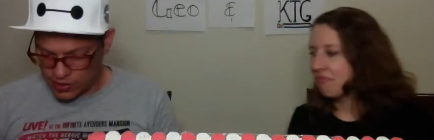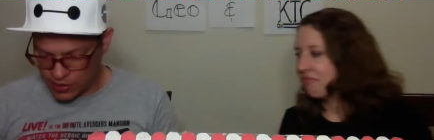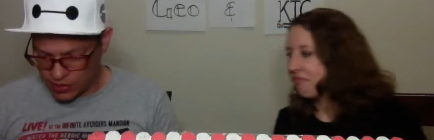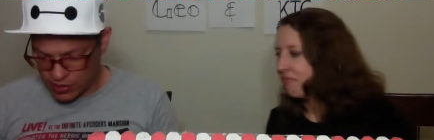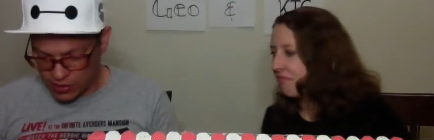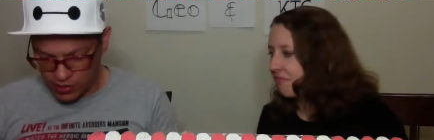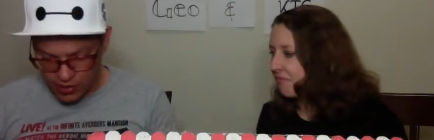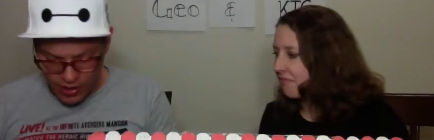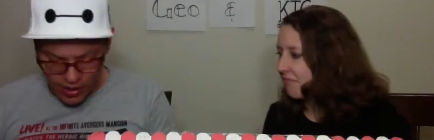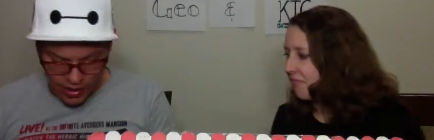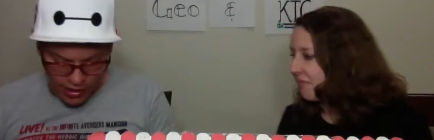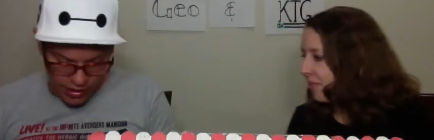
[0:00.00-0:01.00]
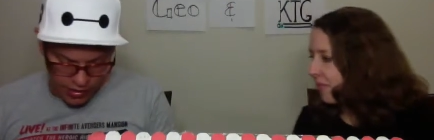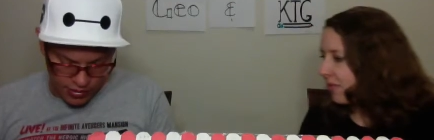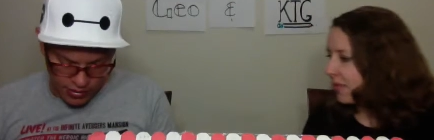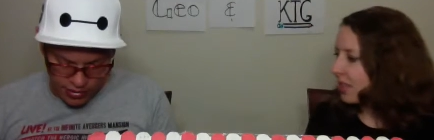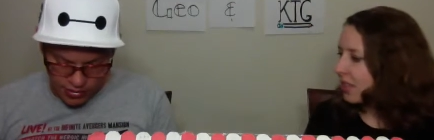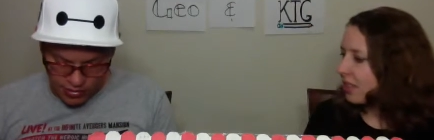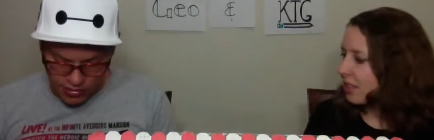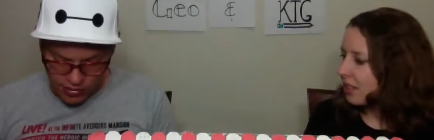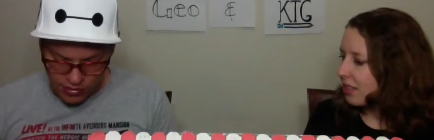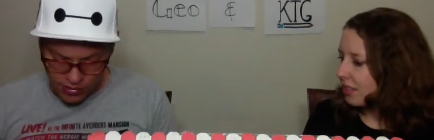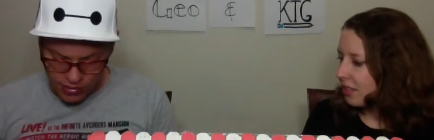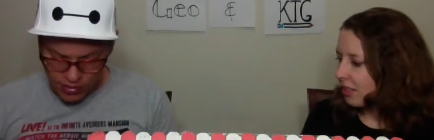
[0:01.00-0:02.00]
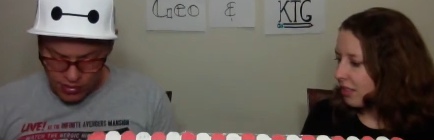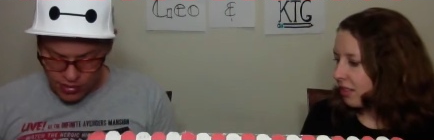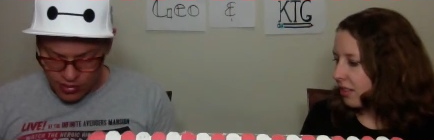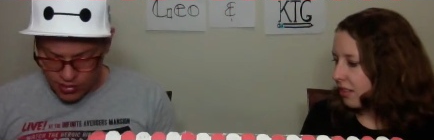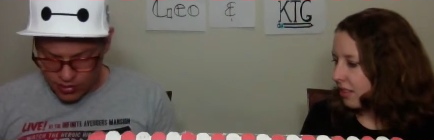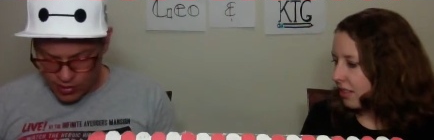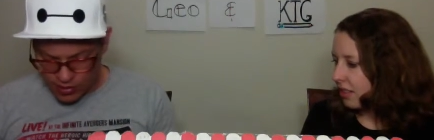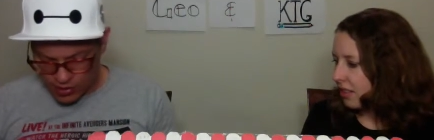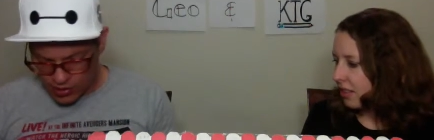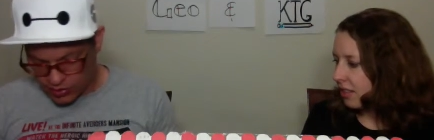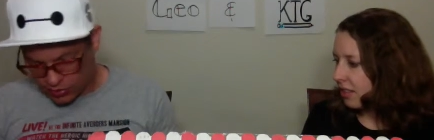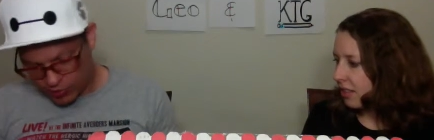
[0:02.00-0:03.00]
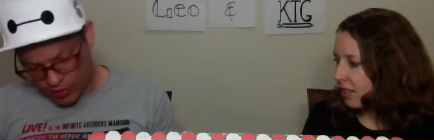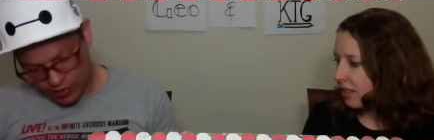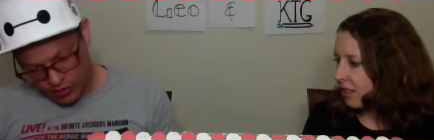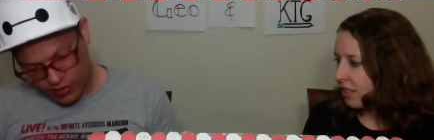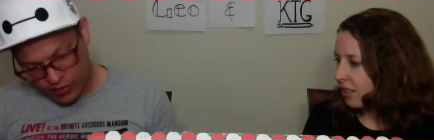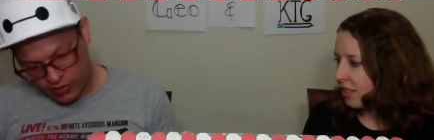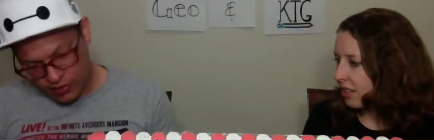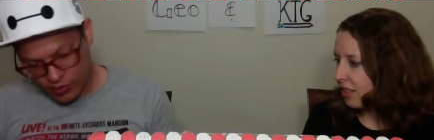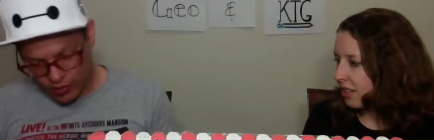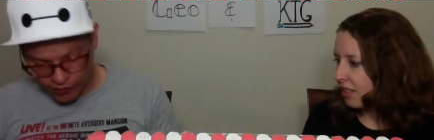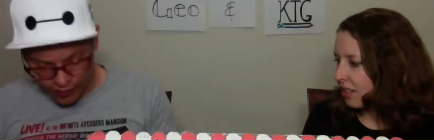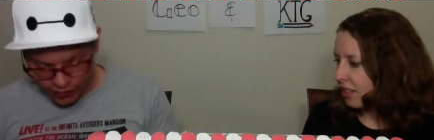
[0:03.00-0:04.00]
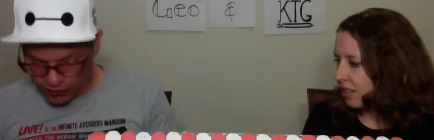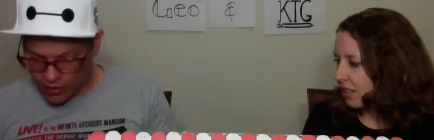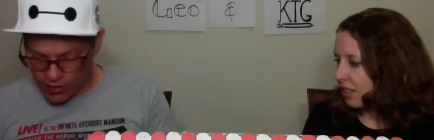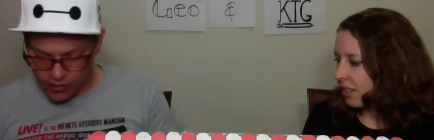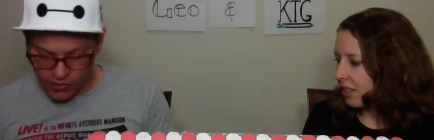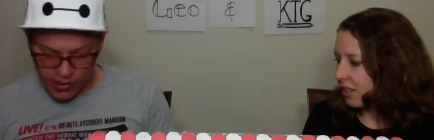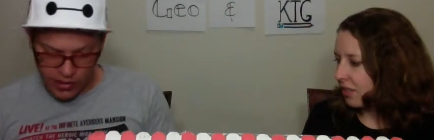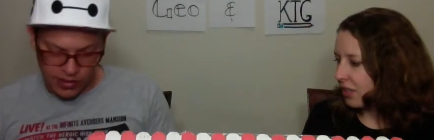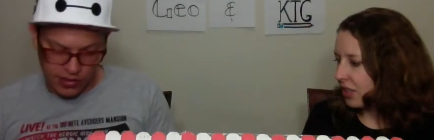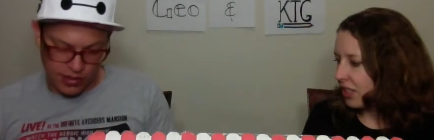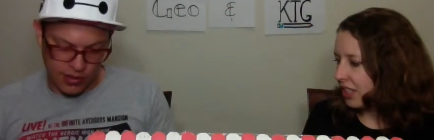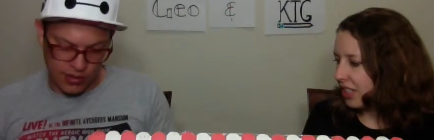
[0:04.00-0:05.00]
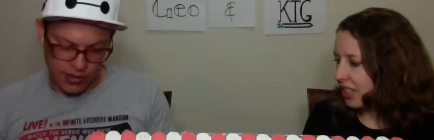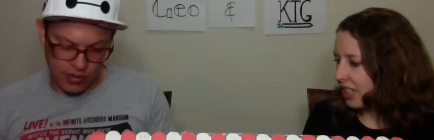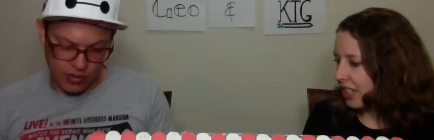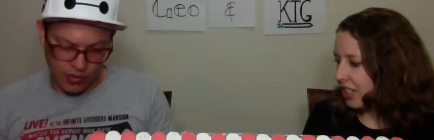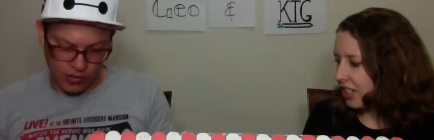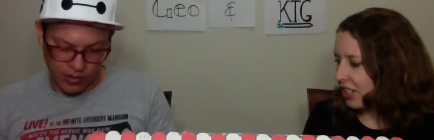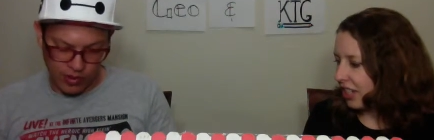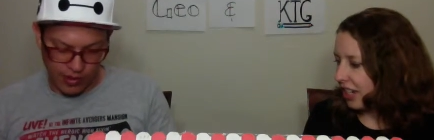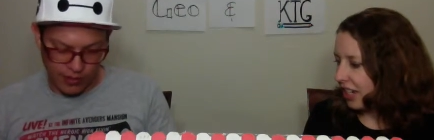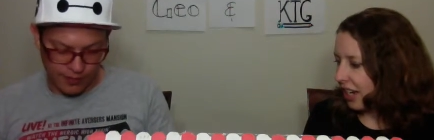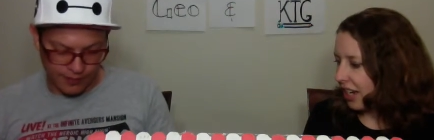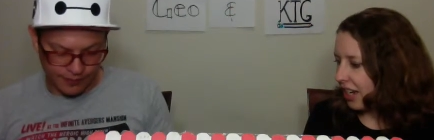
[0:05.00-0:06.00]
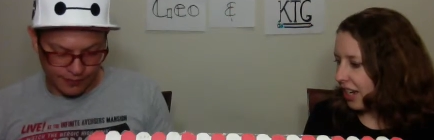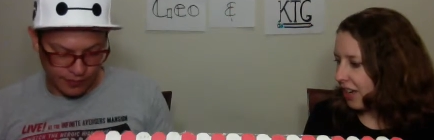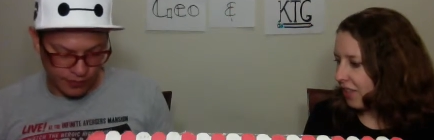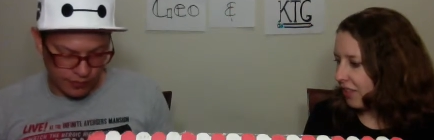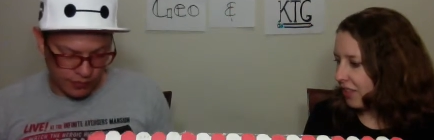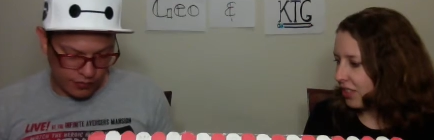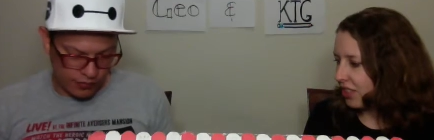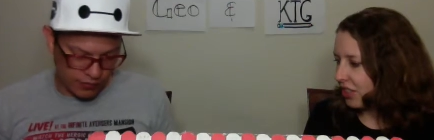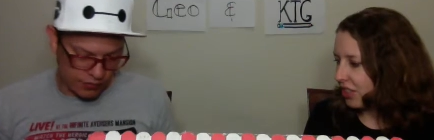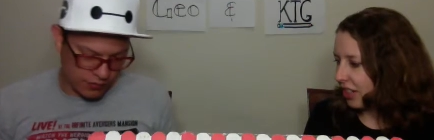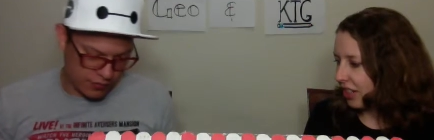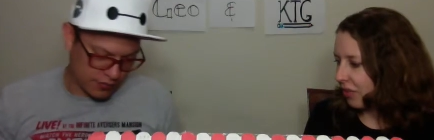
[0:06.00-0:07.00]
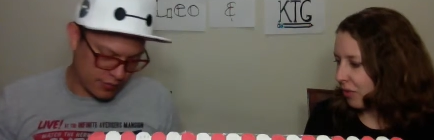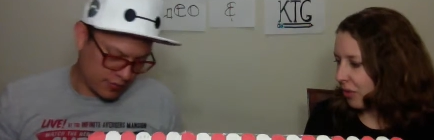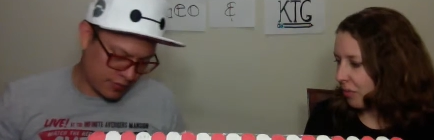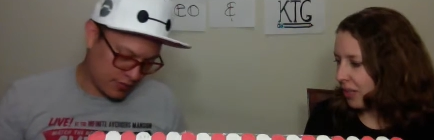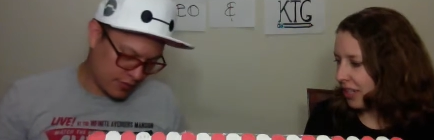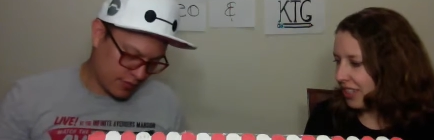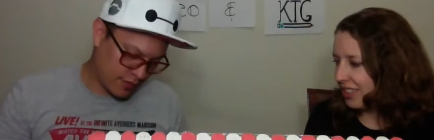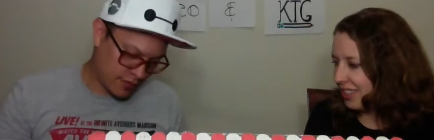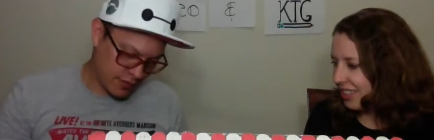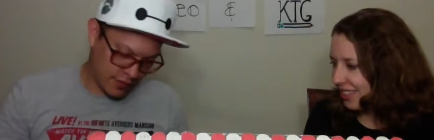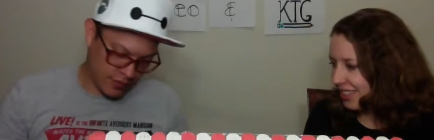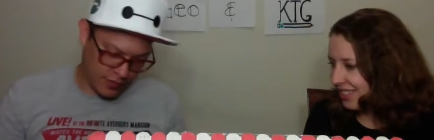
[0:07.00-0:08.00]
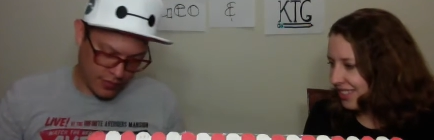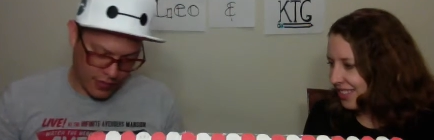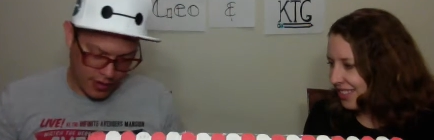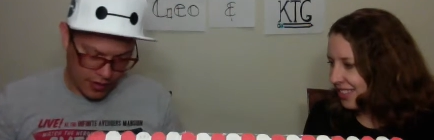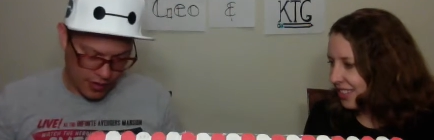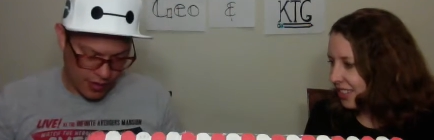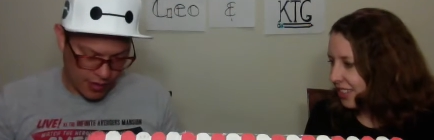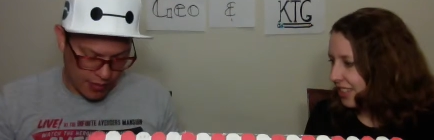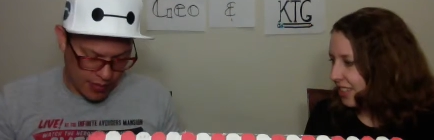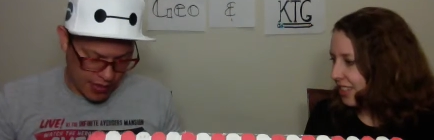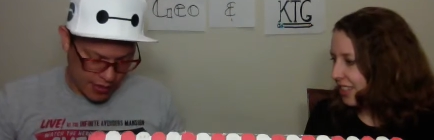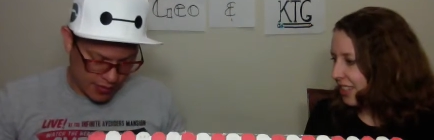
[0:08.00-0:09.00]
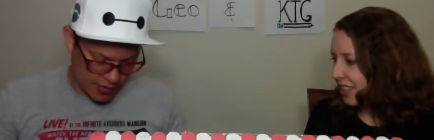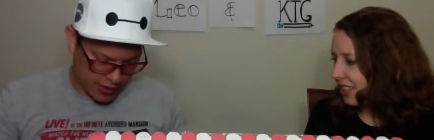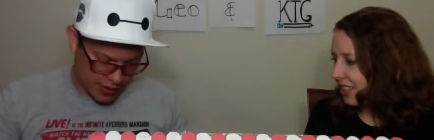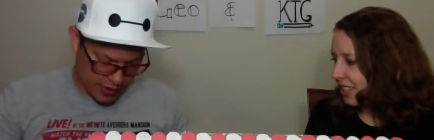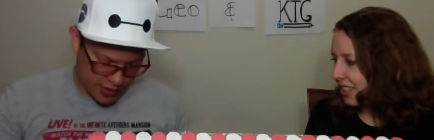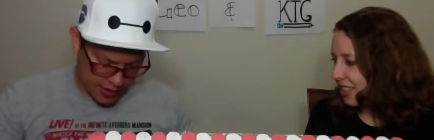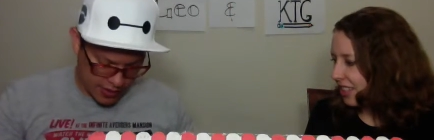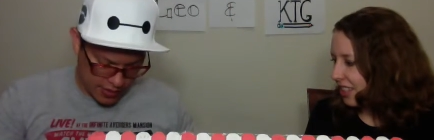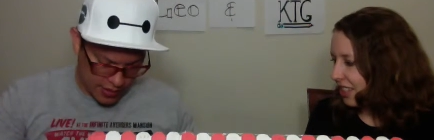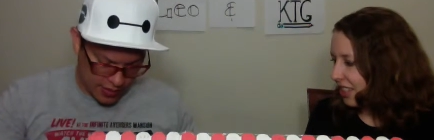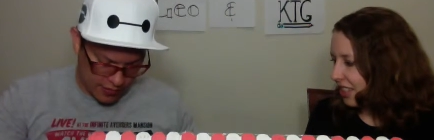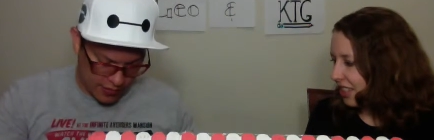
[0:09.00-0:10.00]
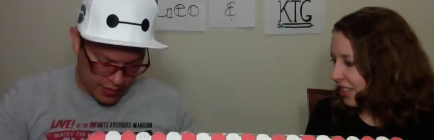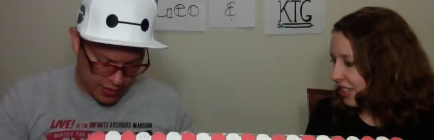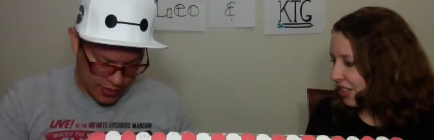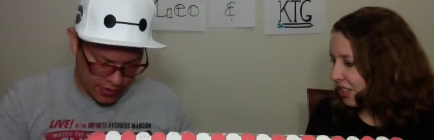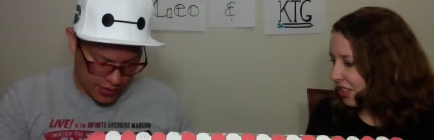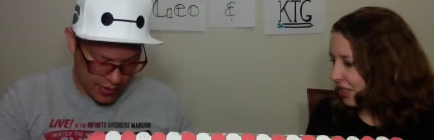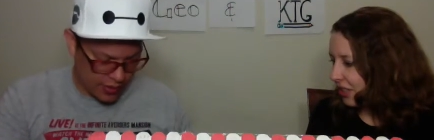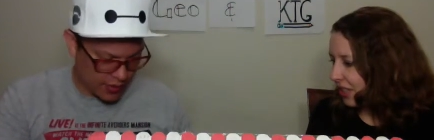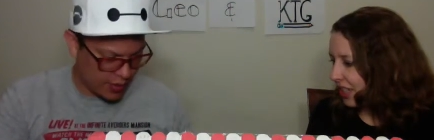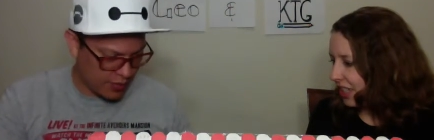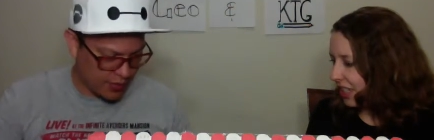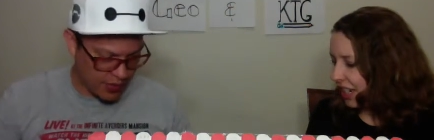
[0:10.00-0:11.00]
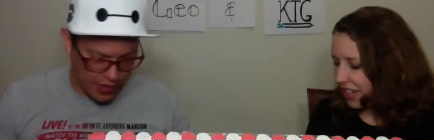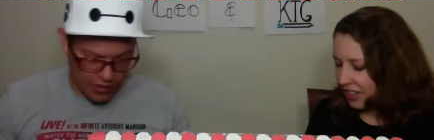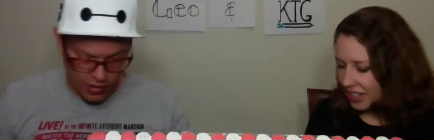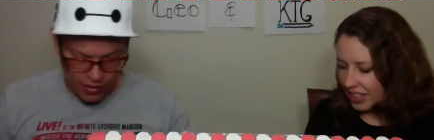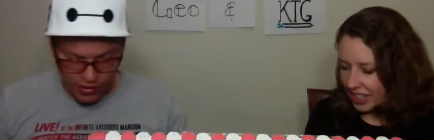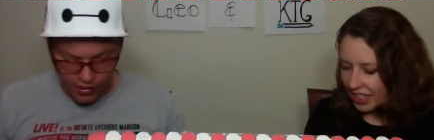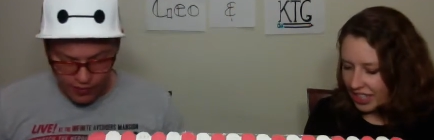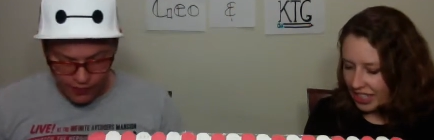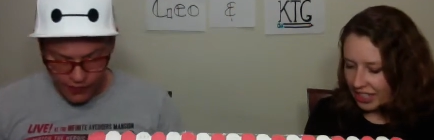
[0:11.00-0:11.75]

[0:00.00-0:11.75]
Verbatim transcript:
Speaker 1: here, and each apparently is 25 calories because the whole thing.
Speaker 2: Have to share one piece.
Speaker 1: I mean, I know what these taste like, but they're they're, they're, pretty hard.